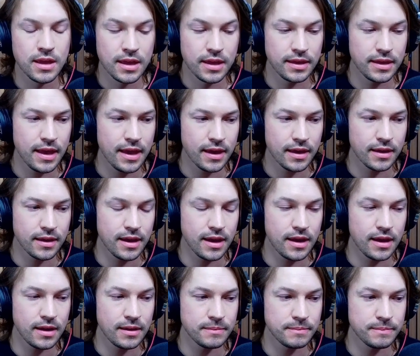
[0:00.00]
Yeah.
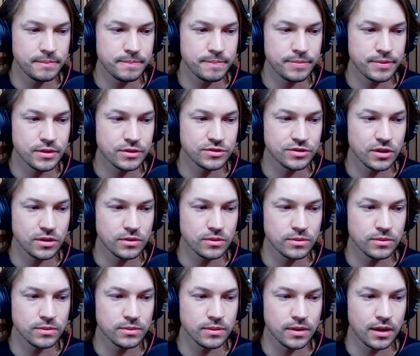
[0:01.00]

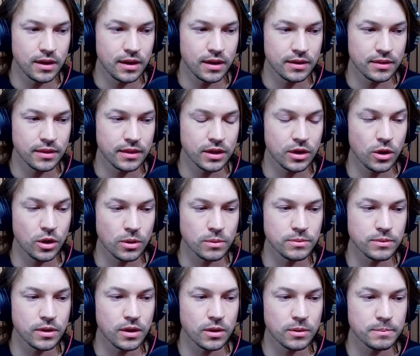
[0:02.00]
So
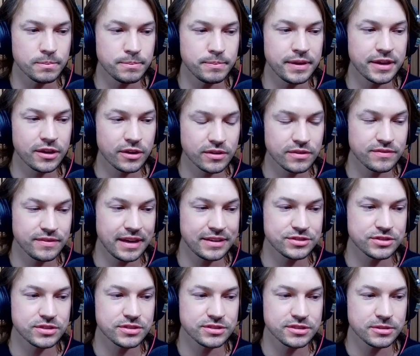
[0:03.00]
our bigger
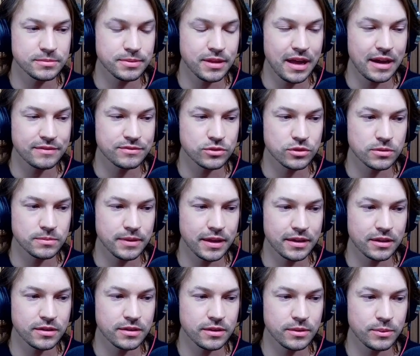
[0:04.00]
investors in the platform,
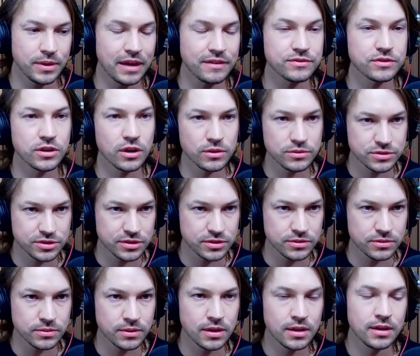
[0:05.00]
like we have
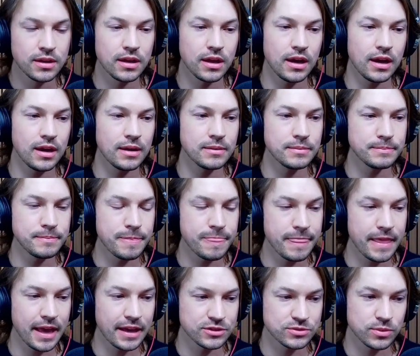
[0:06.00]
Cotu,
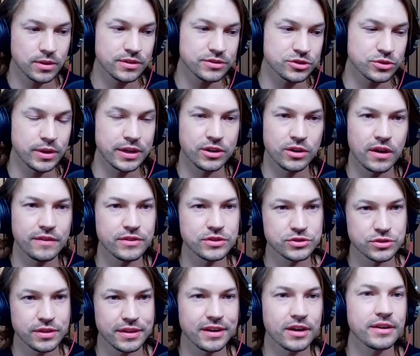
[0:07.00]
as well as Greycroft.
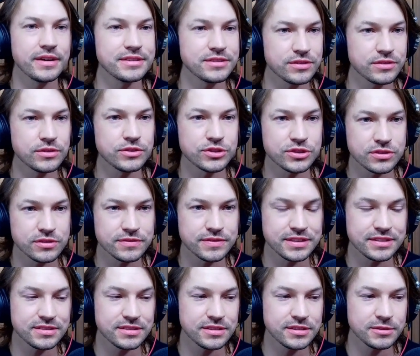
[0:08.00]
Those are like our institutional
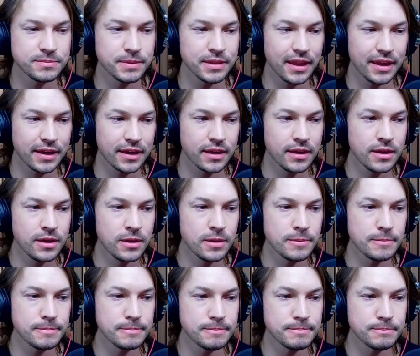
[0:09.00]
VCs, but like
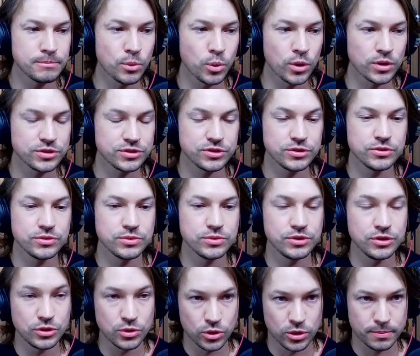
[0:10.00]
more to
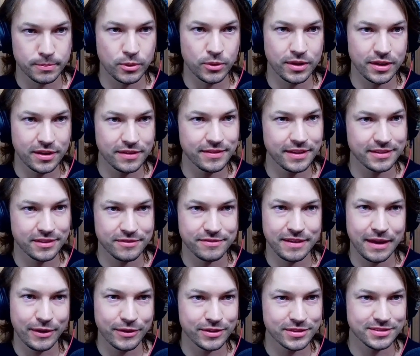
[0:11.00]
your point of like the
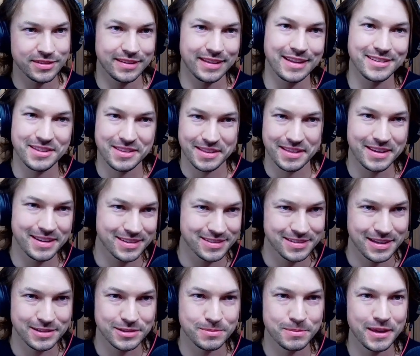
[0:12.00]
founders, like that's the thing that
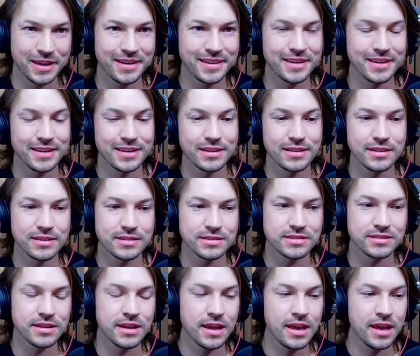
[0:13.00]
excites me,
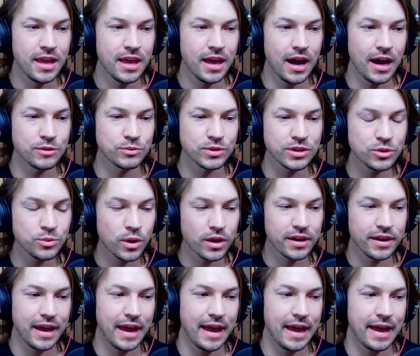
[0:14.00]
is I really
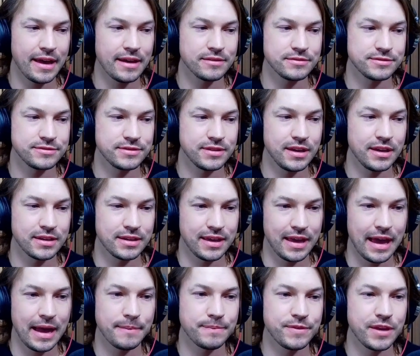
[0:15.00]
wanted to have a
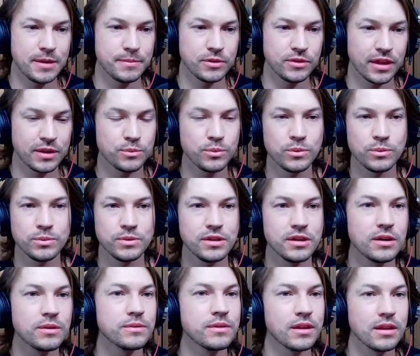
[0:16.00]
cap table. Like, you
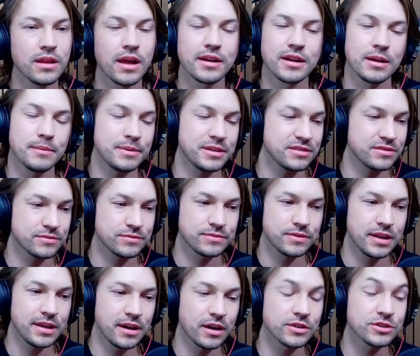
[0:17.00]
know, a lot of companies
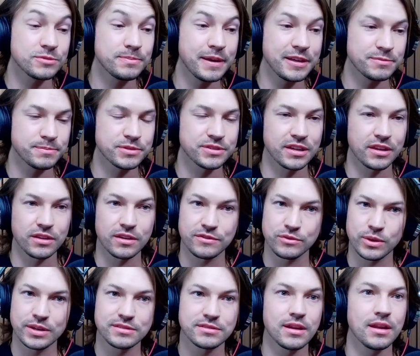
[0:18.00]
in our space particularly have
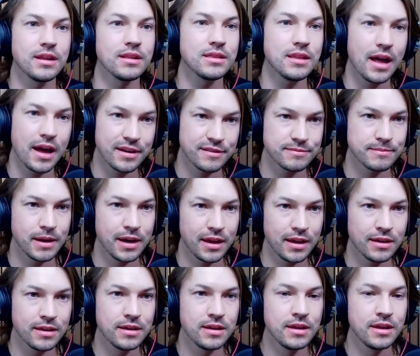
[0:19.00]
raised a lot of
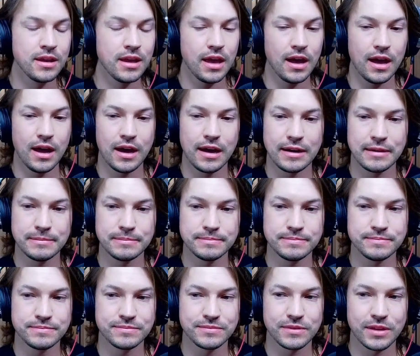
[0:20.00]
money.
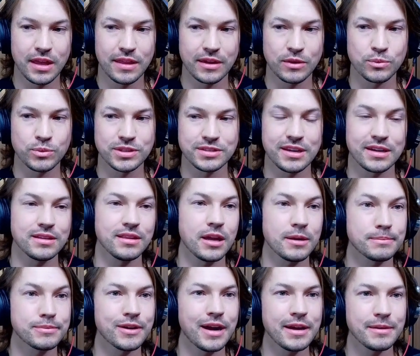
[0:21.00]
I think we take a lot
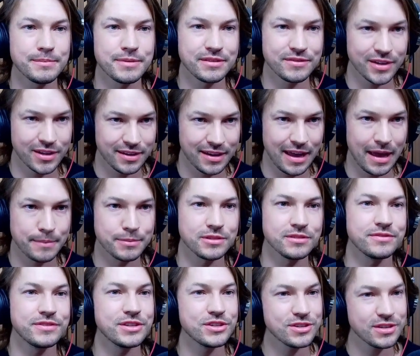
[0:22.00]
of pride in being very capital
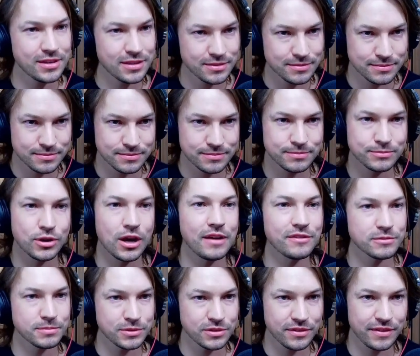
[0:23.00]
efficient and
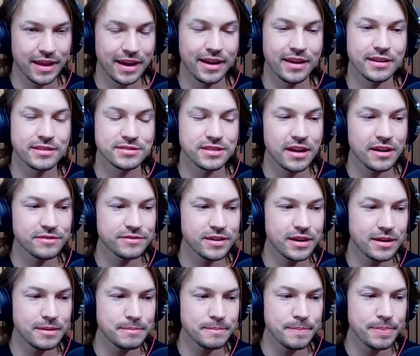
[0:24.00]
profitable and that kind of stuff.
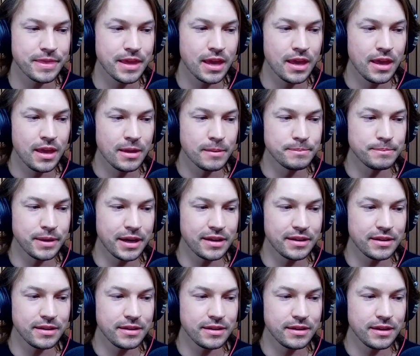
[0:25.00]

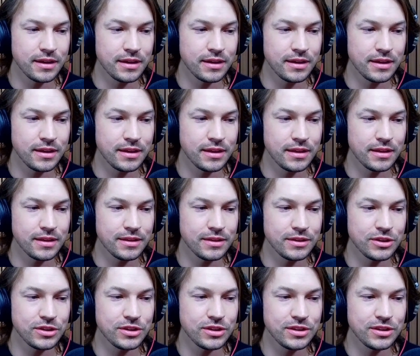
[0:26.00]
But
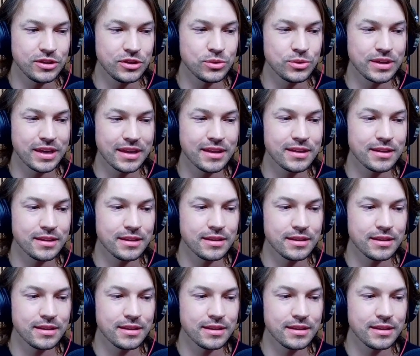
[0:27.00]
you get